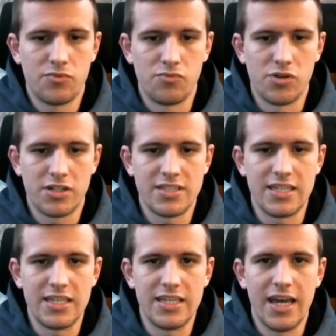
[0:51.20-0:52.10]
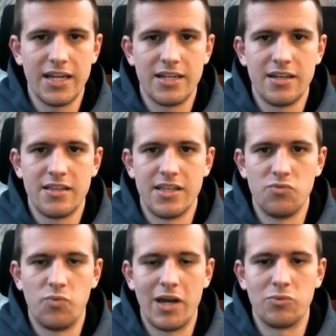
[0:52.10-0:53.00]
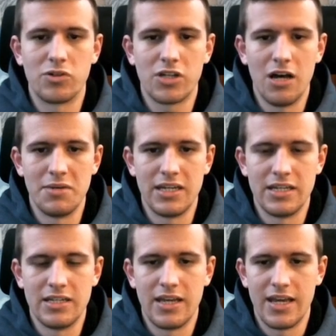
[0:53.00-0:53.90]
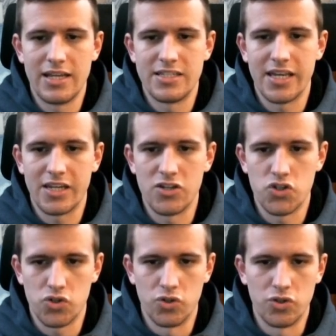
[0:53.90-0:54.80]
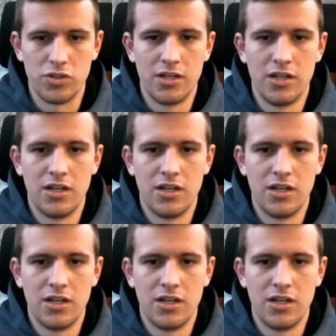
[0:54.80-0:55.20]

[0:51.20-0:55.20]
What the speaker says: rook to E8, then white will come in and take control